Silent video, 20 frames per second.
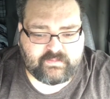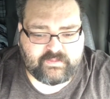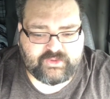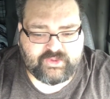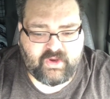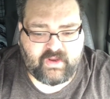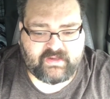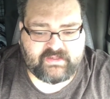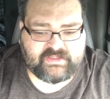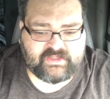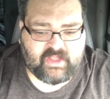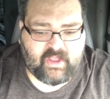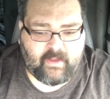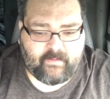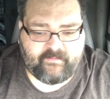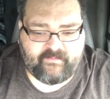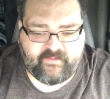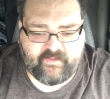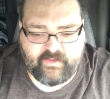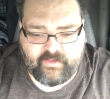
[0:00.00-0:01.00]
truck
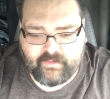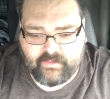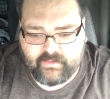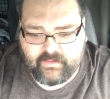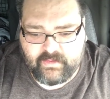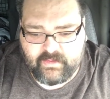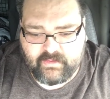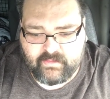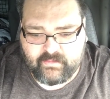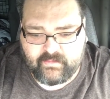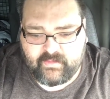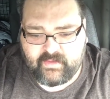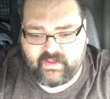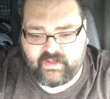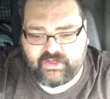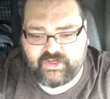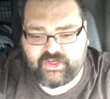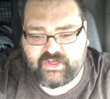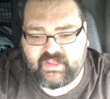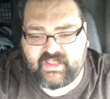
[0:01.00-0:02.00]
stop food,
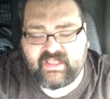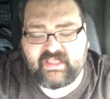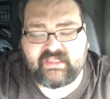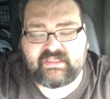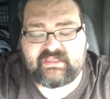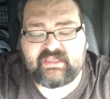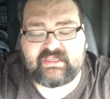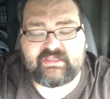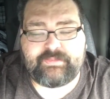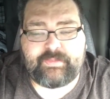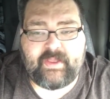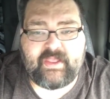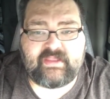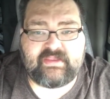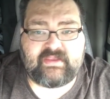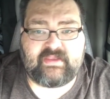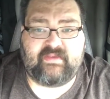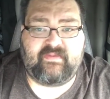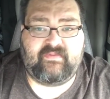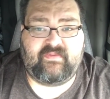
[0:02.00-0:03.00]
which is
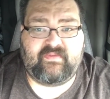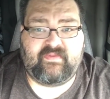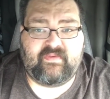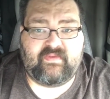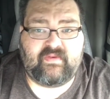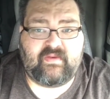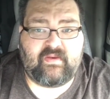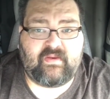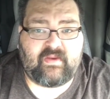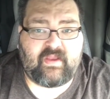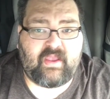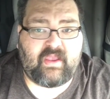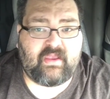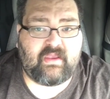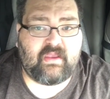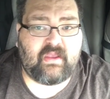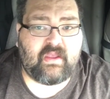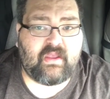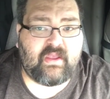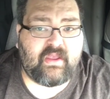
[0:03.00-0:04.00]
expensive. Okay,
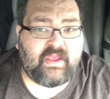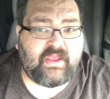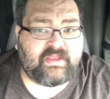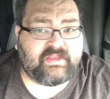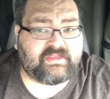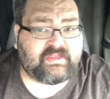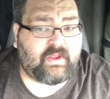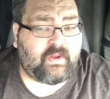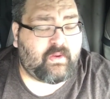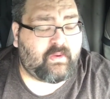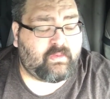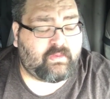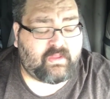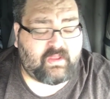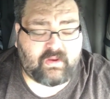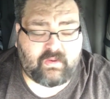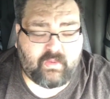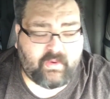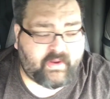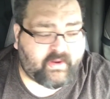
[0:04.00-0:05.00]
so
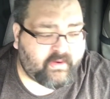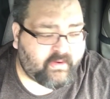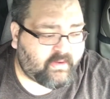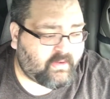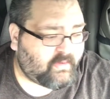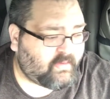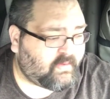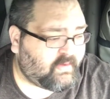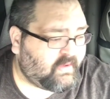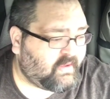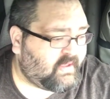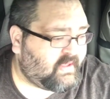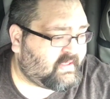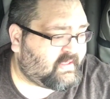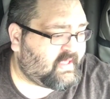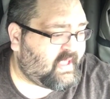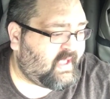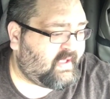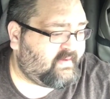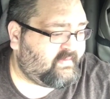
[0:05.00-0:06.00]
the quicker you can get
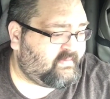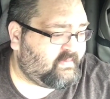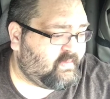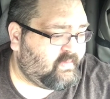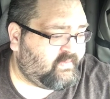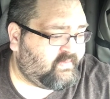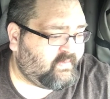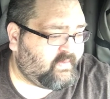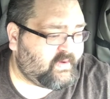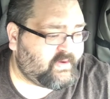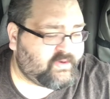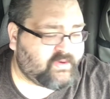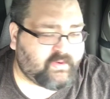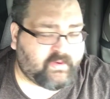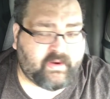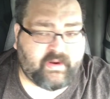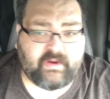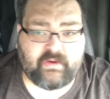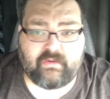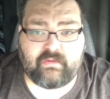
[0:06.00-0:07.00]
that
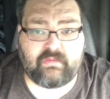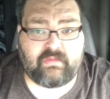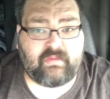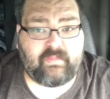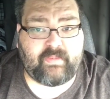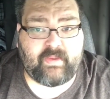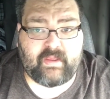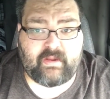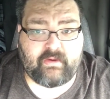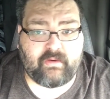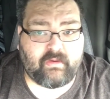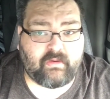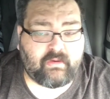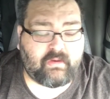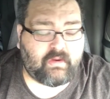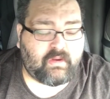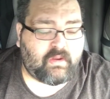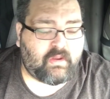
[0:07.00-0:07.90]
refrigerator, the better.